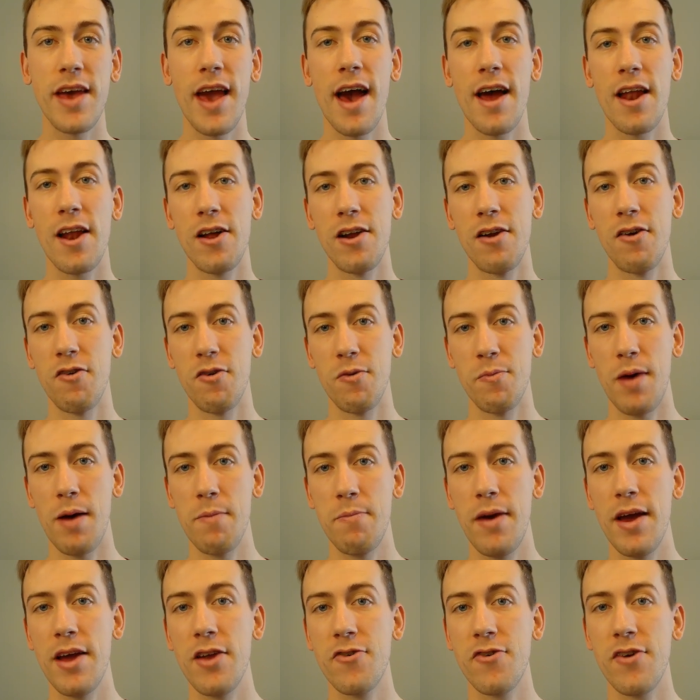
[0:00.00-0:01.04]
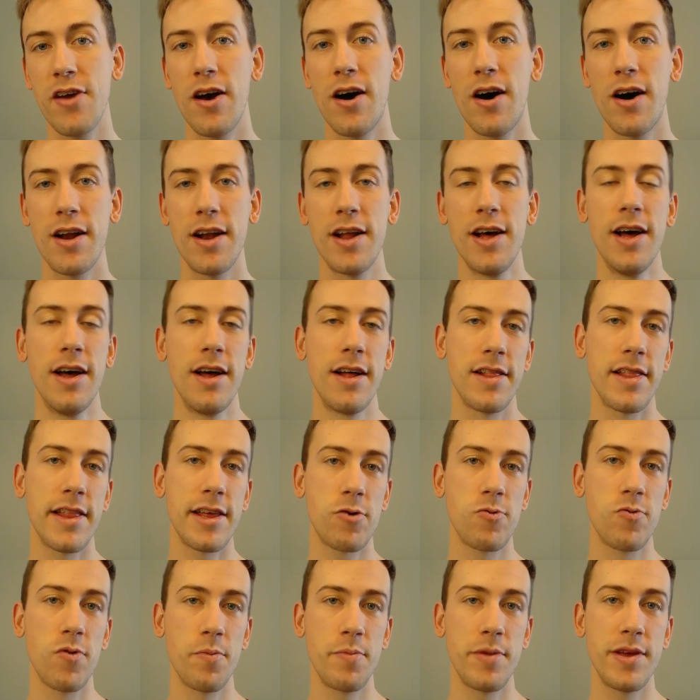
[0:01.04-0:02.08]
head on over to my Patreon.
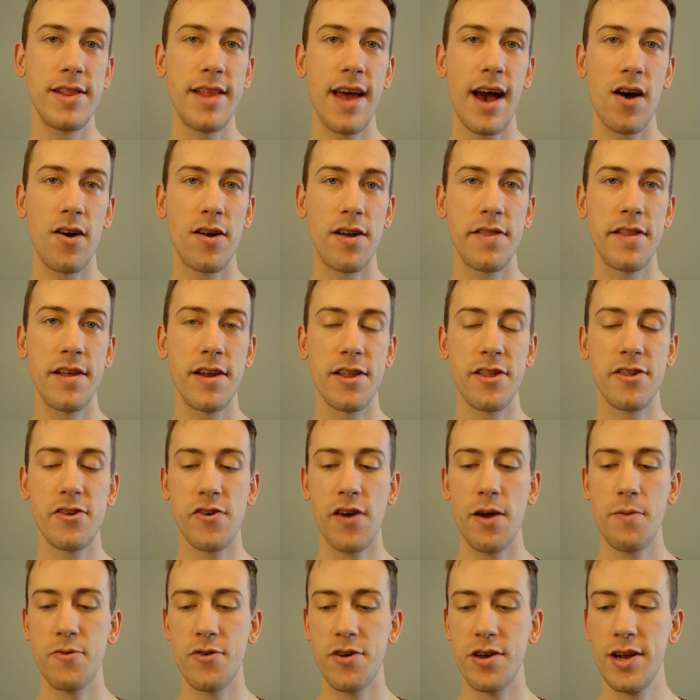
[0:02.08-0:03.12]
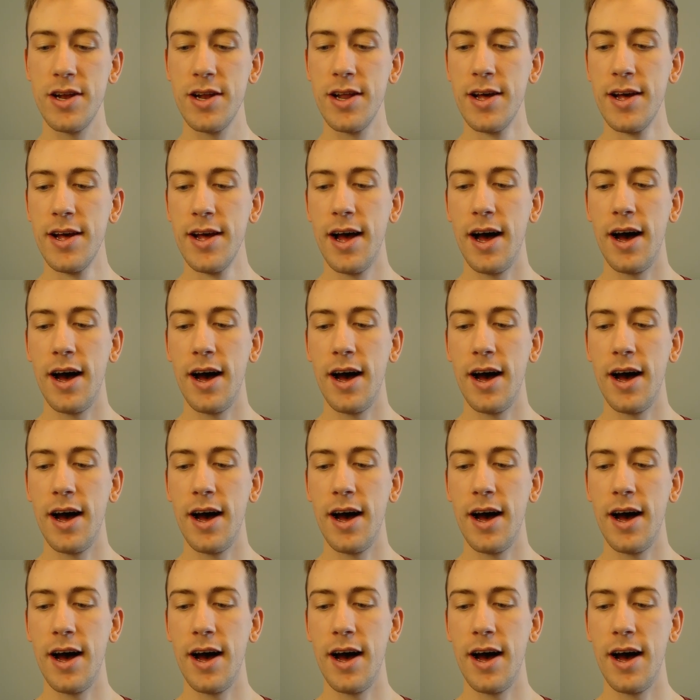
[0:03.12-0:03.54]
Link will be down in the description.